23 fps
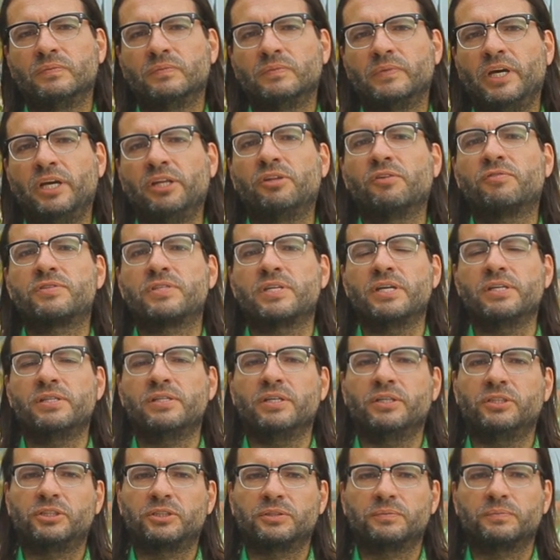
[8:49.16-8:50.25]
End of
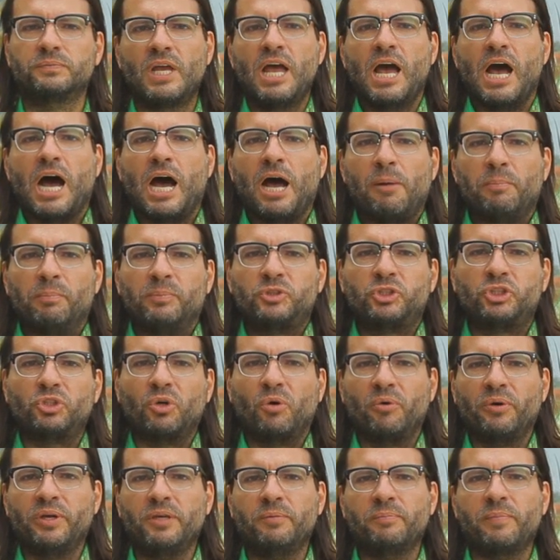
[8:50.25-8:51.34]
citation. I'm
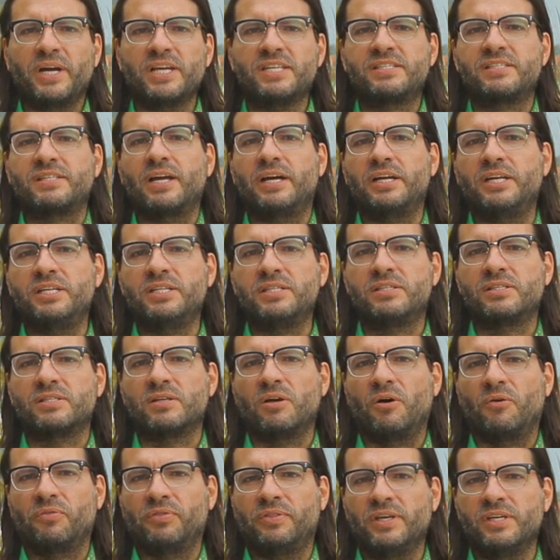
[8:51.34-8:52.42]
showing my studies
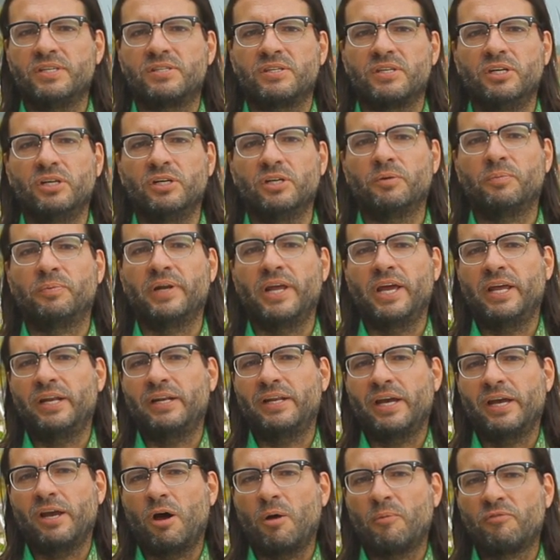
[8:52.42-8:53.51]
on this here, and
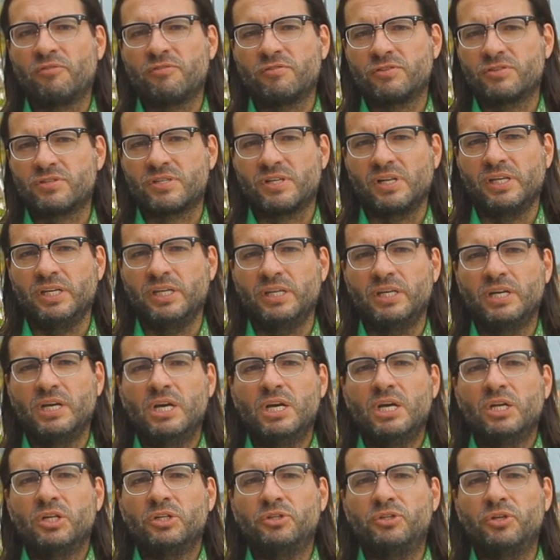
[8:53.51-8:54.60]
I obviously
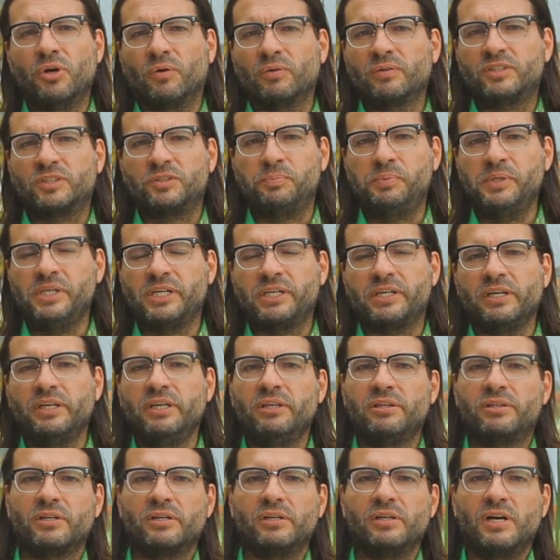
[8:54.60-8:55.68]
don't speak
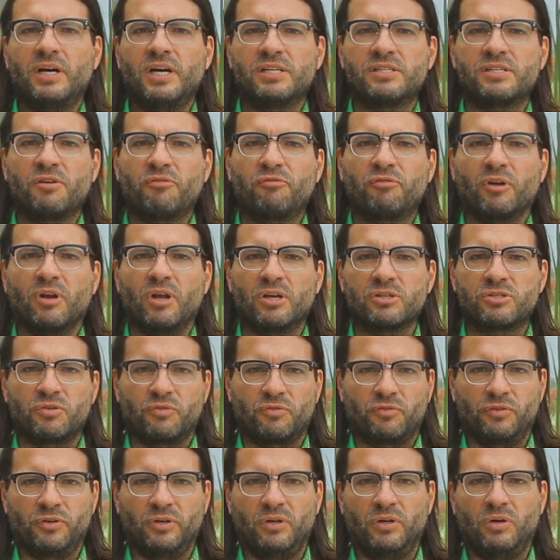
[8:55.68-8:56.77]
either as a
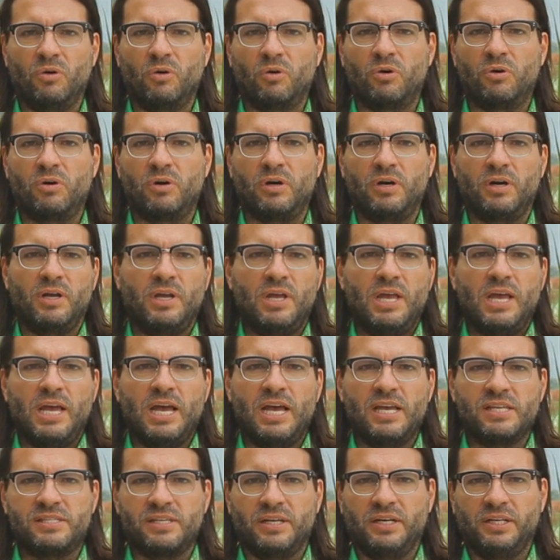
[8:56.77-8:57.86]
philosopher or
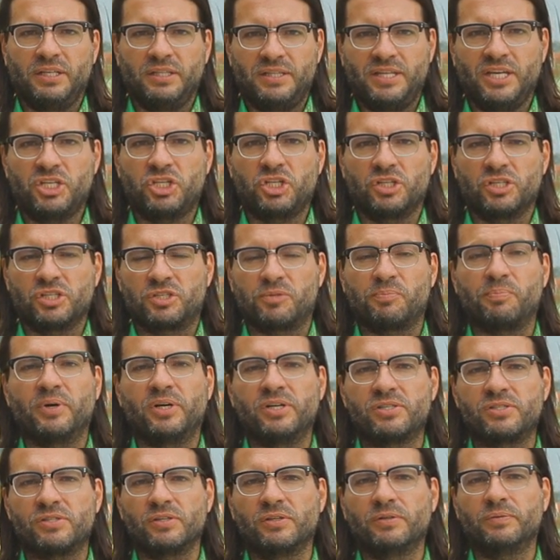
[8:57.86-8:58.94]
as an indigenous
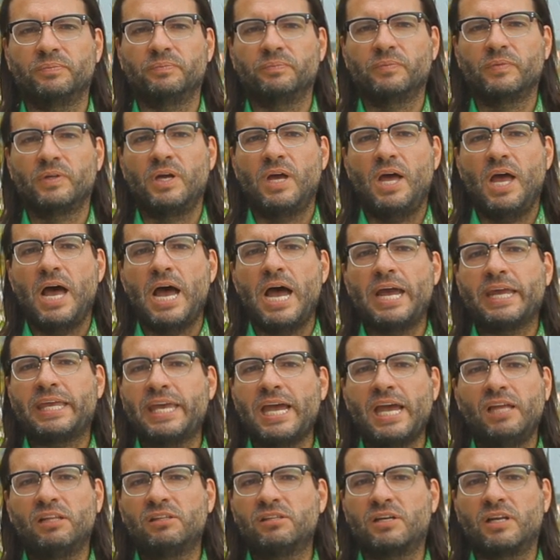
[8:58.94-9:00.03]
person. I
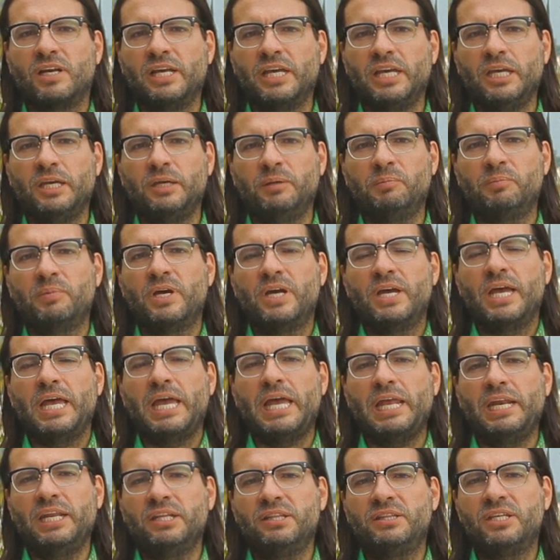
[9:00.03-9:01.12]
can't claim
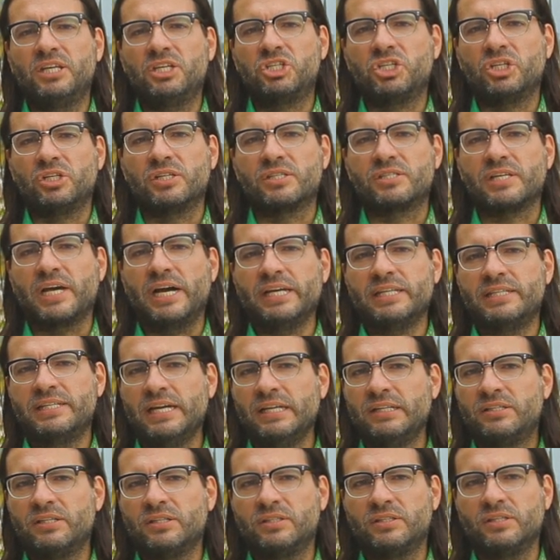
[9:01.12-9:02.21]
an indigenous
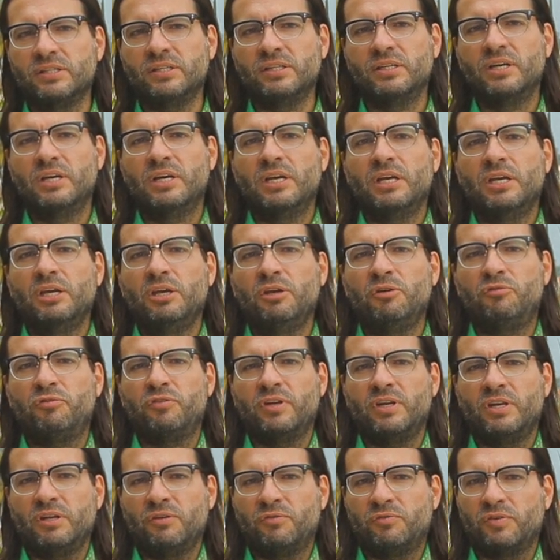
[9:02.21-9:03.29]
identity,
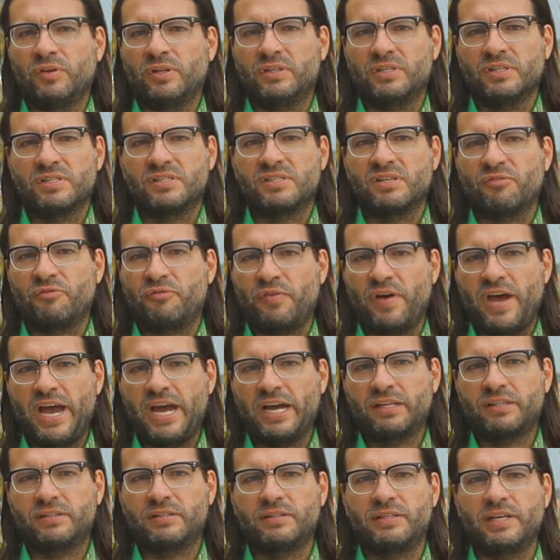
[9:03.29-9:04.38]
even if it is a fact